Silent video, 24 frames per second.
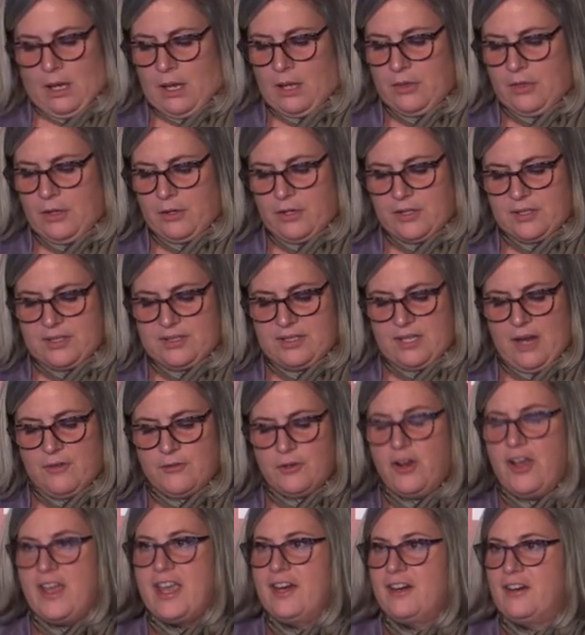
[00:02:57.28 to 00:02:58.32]
And there are
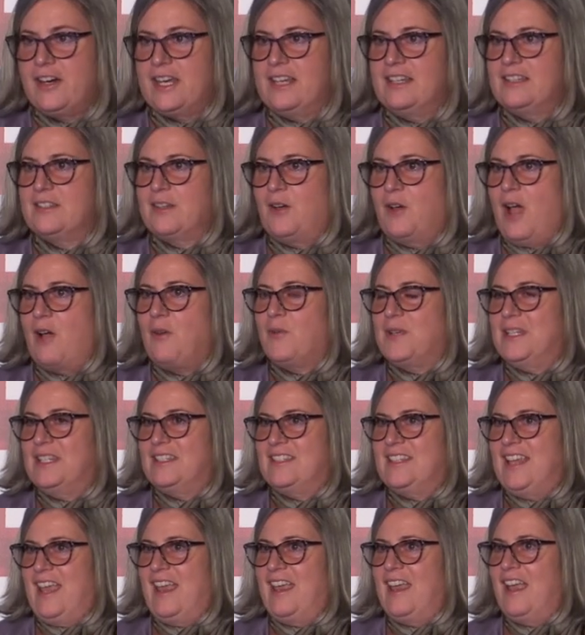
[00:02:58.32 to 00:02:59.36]
several areas, I would
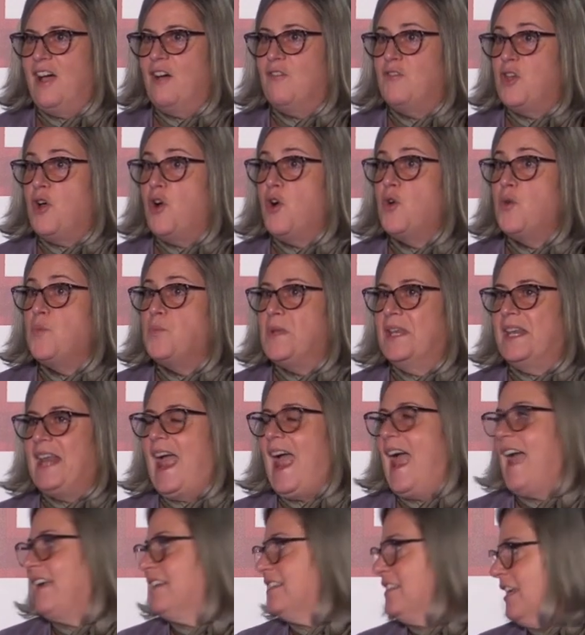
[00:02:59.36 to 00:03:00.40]
say, of the open
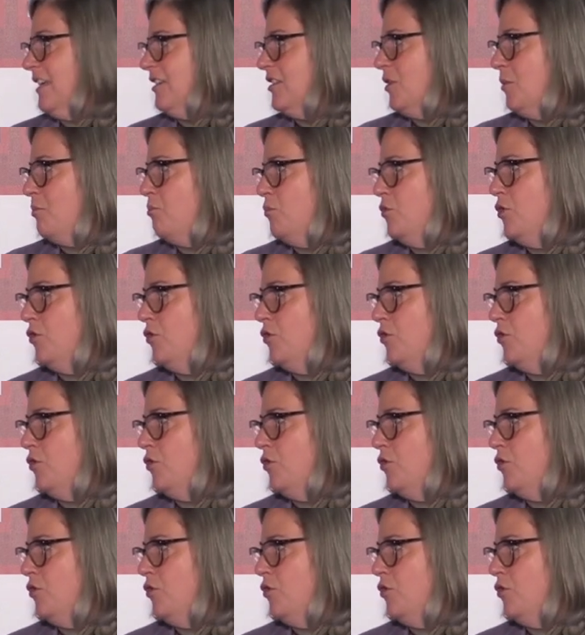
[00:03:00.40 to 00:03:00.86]
access